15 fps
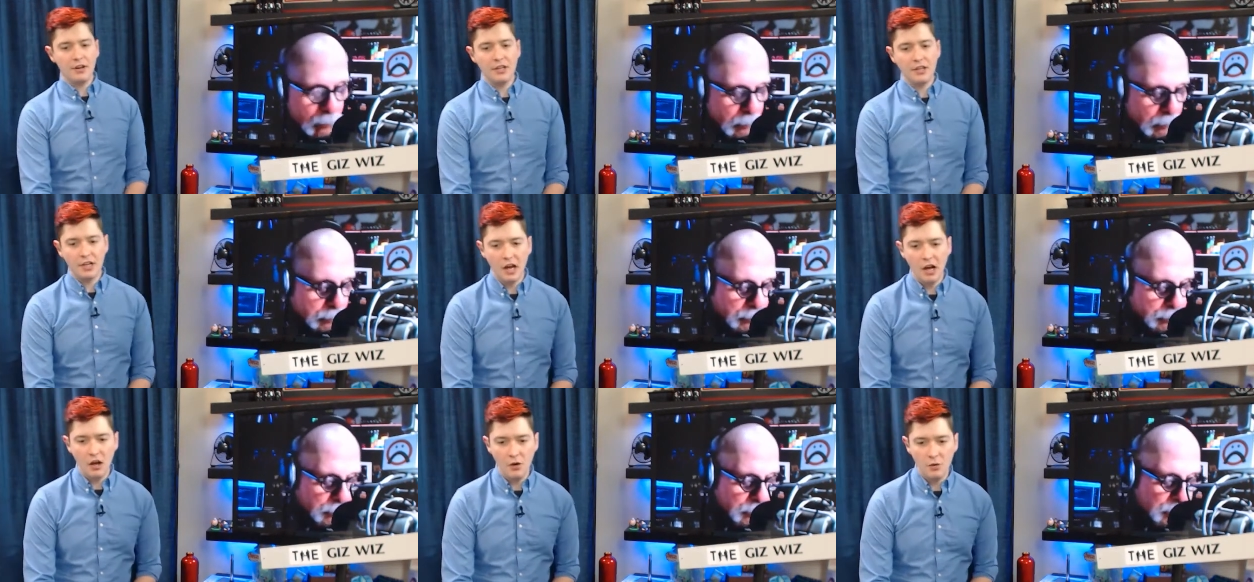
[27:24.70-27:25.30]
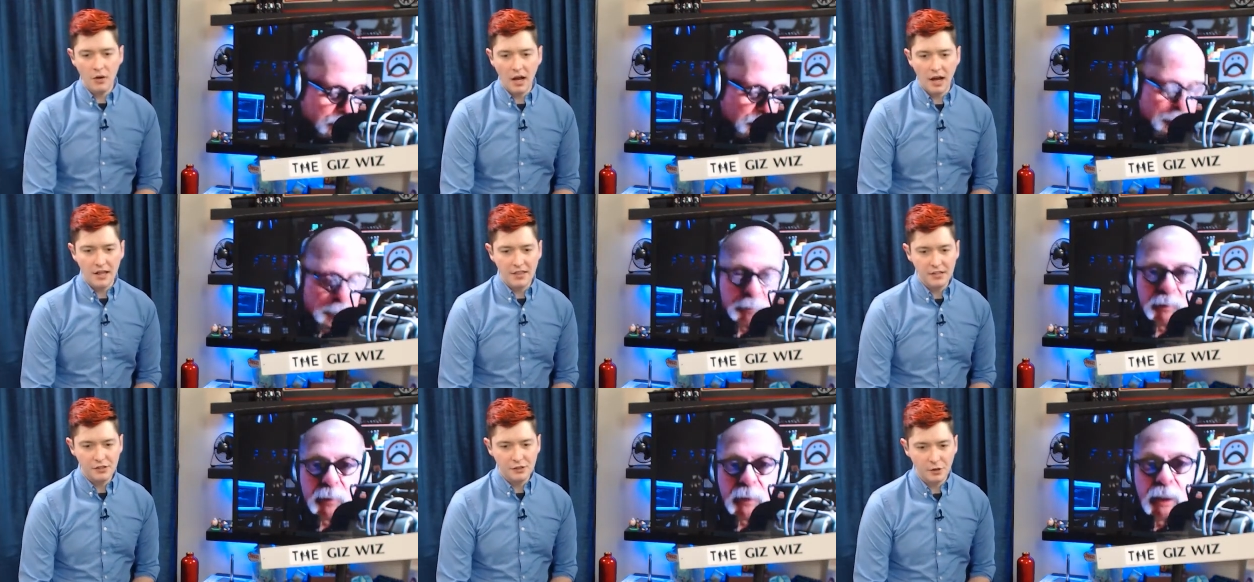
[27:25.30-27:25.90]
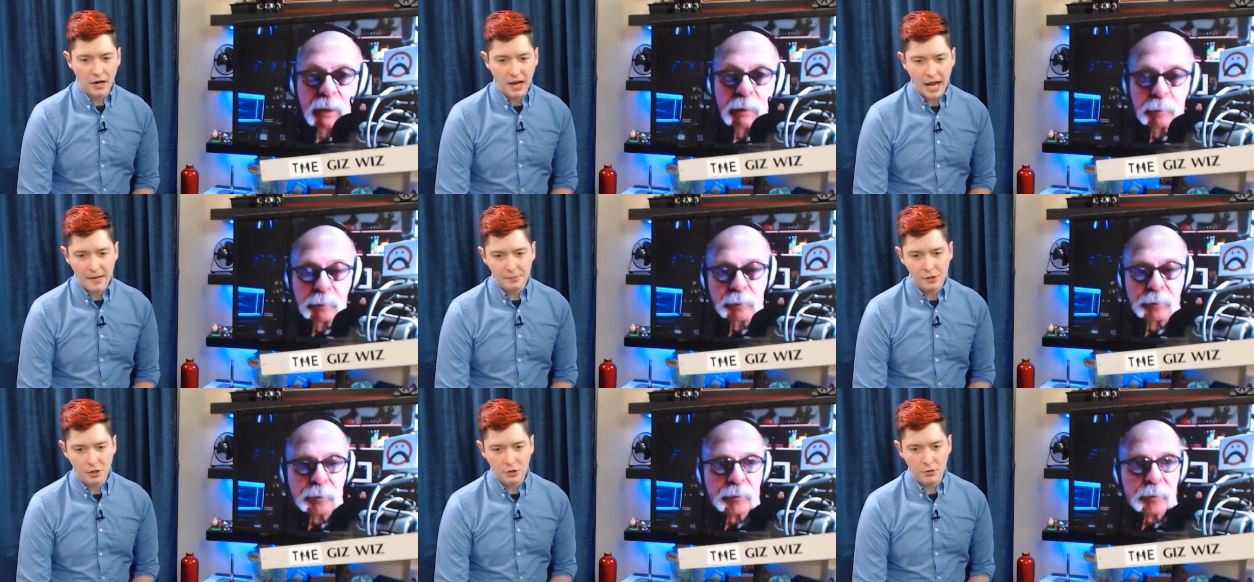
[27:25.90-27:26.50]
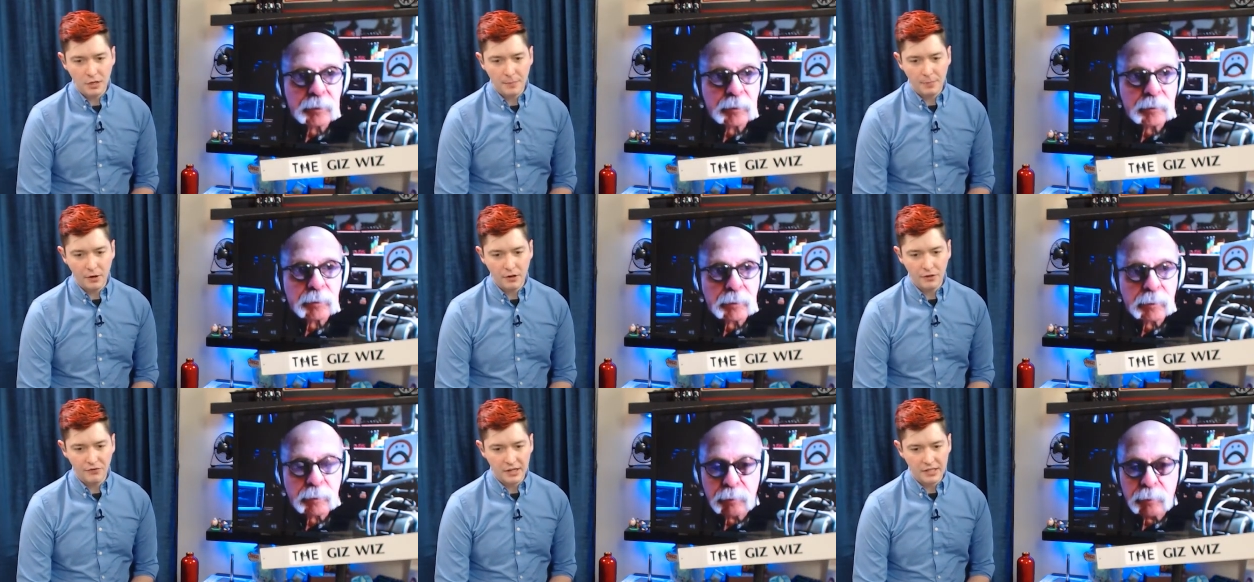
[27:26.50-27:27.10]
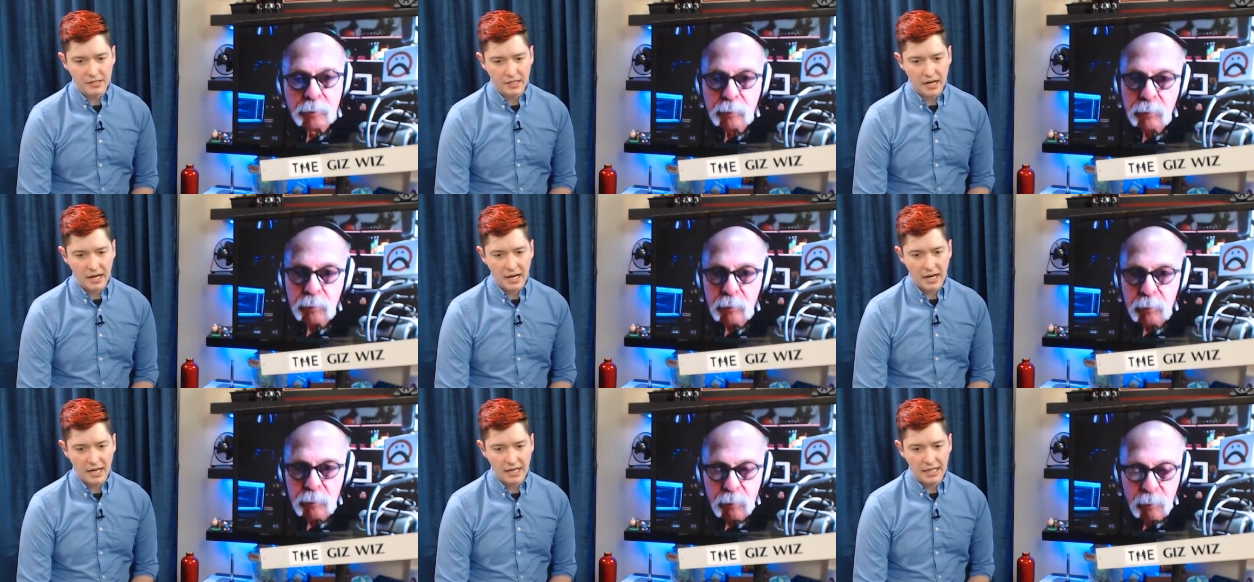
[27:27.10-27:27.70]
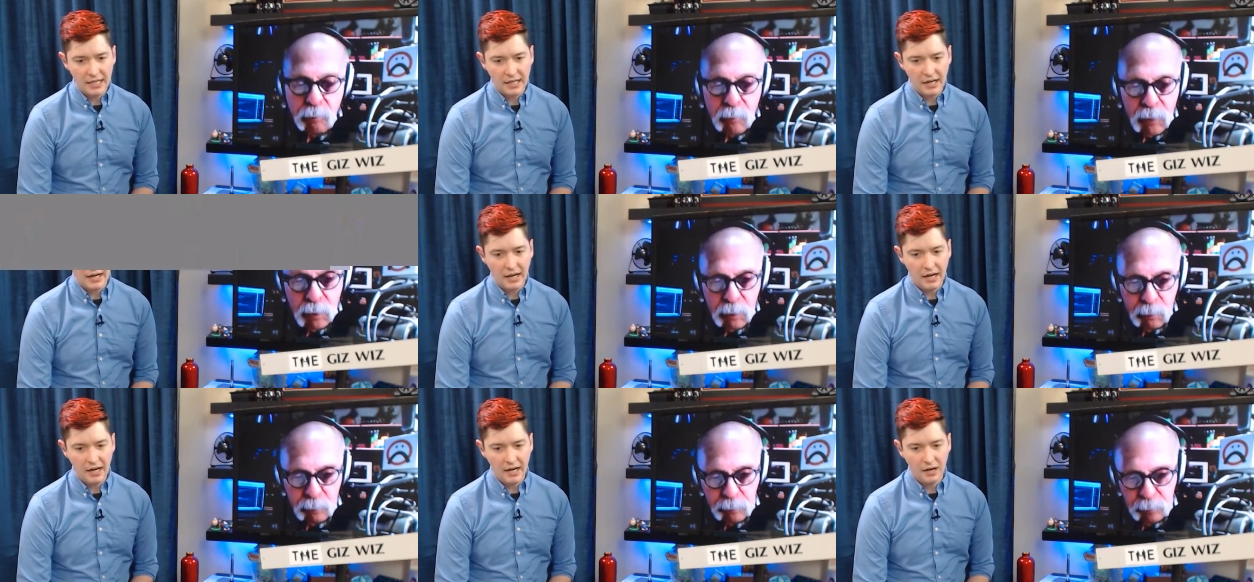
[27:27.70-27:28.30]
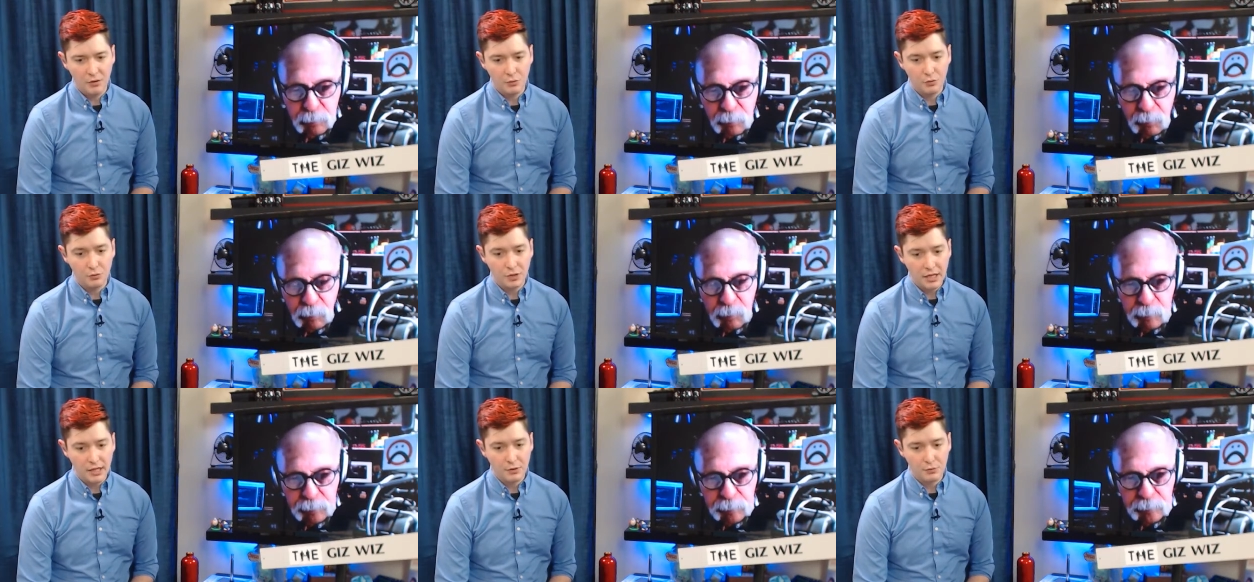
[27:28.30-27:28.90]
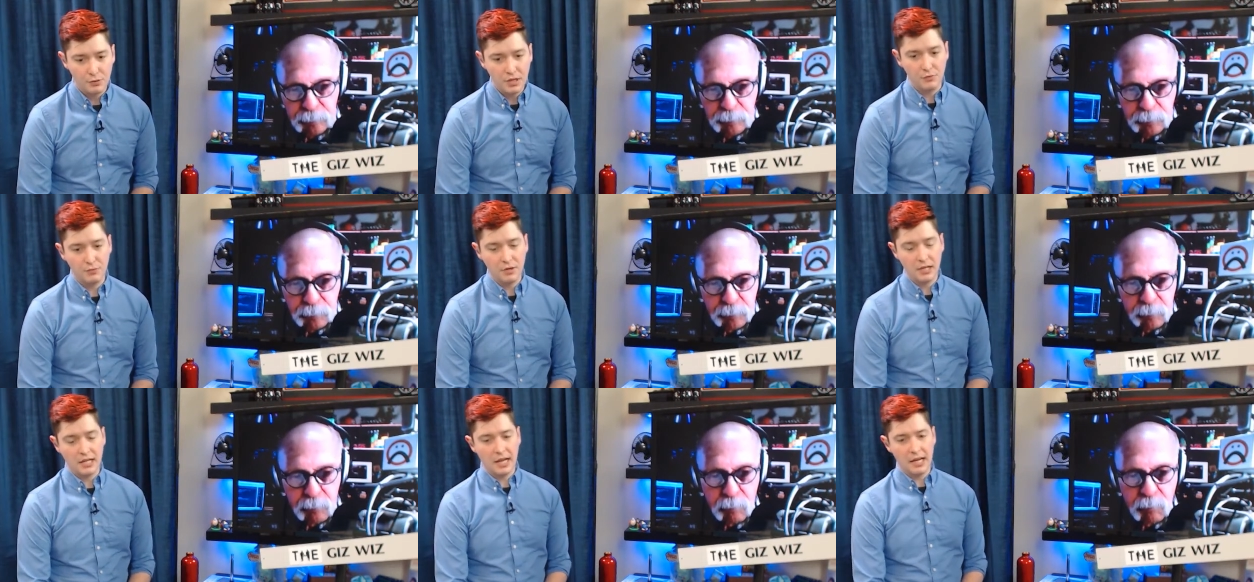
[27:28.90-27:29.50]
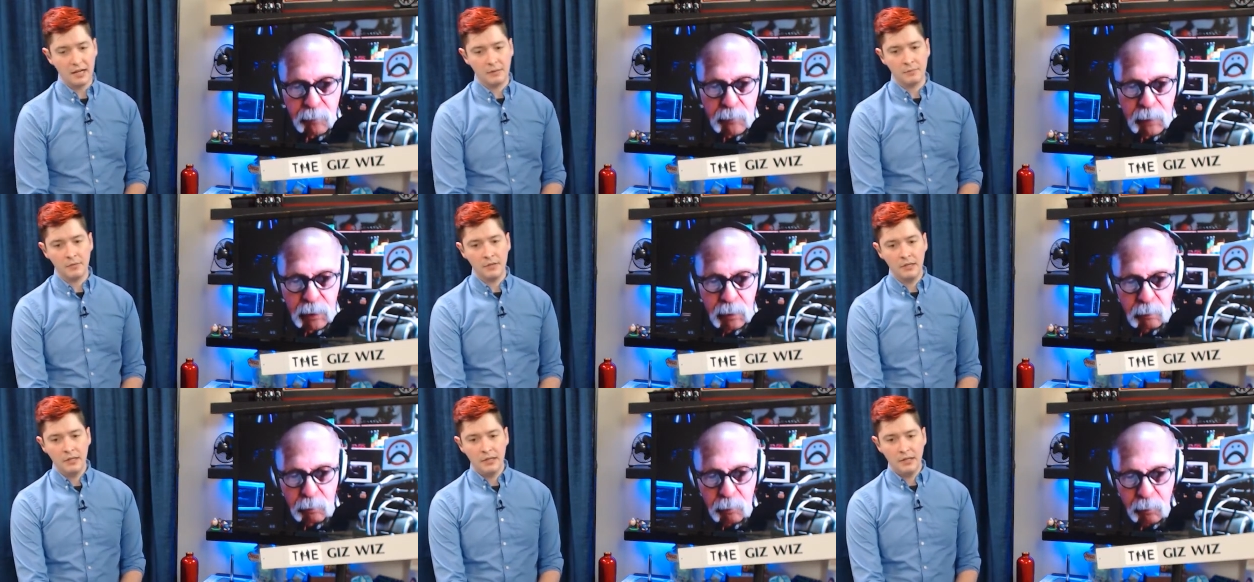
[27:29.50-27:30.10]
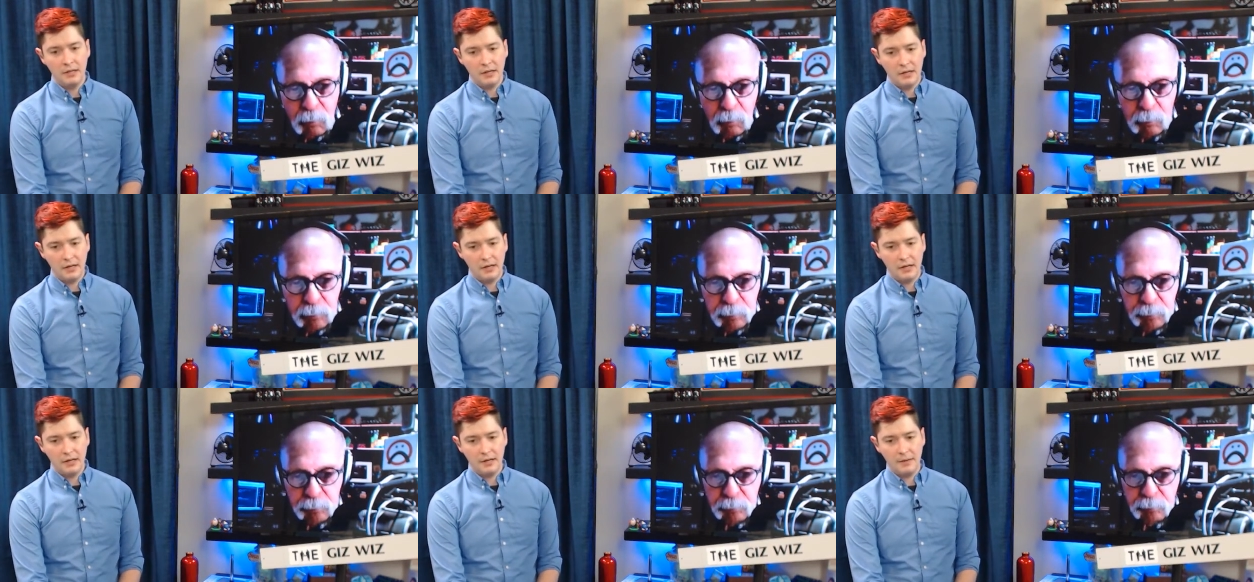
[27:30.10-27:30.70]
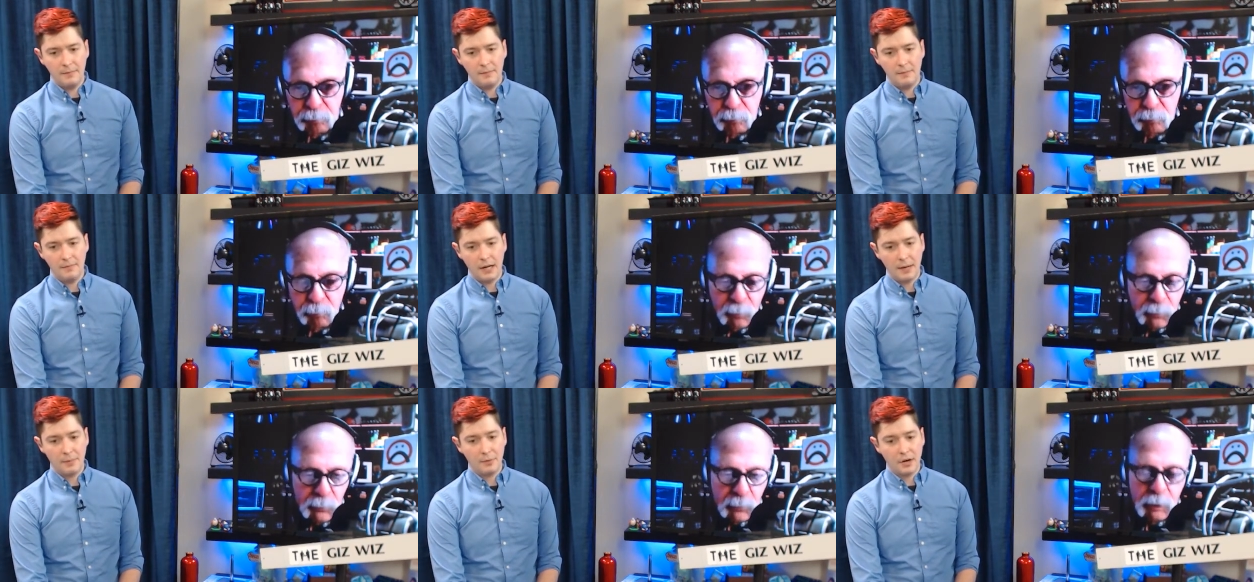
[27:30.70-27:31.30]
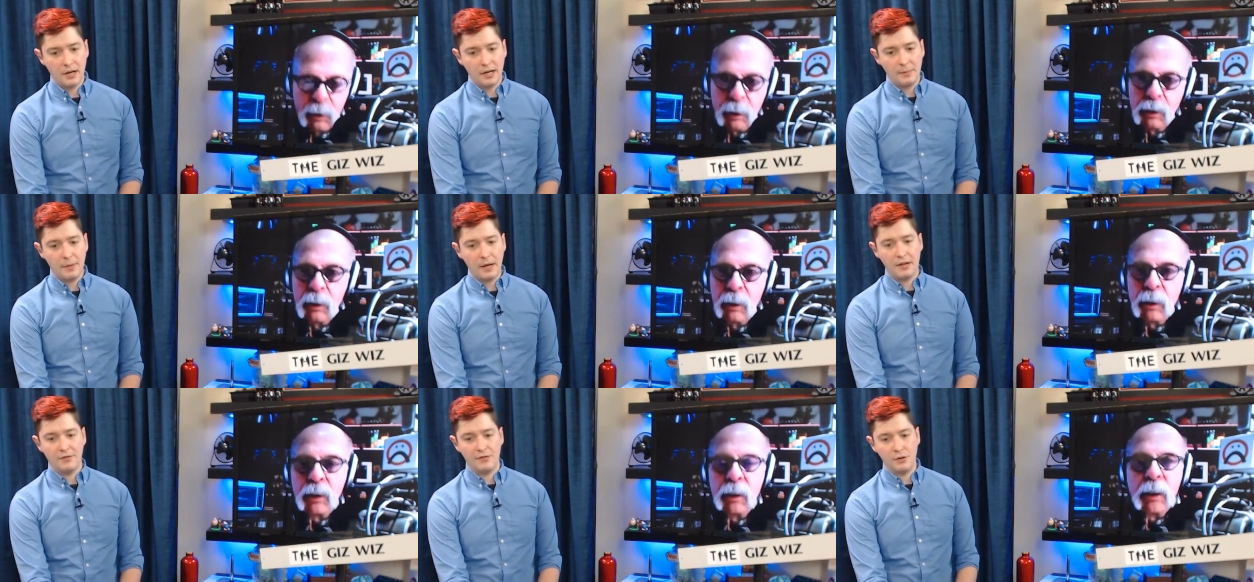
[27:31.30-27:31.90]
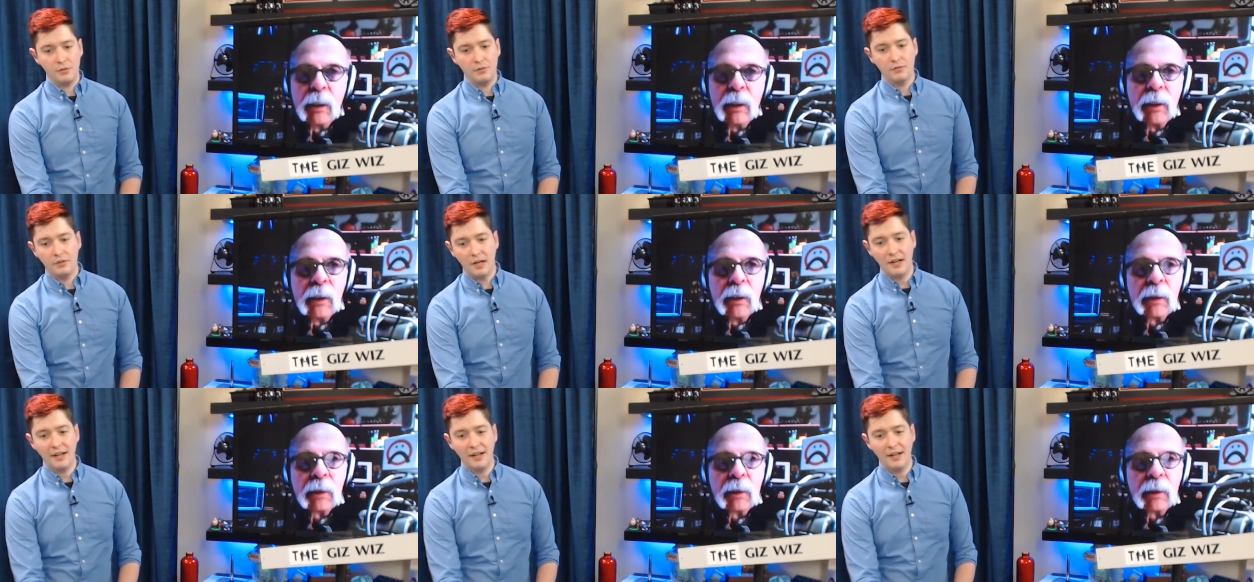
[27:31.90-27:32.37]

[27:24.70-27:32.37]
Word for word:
Speaker 1: there you go. Uh, these are absolutely perfect. I uh, really, really, really like them. Um, and I'm probably going to buy a few.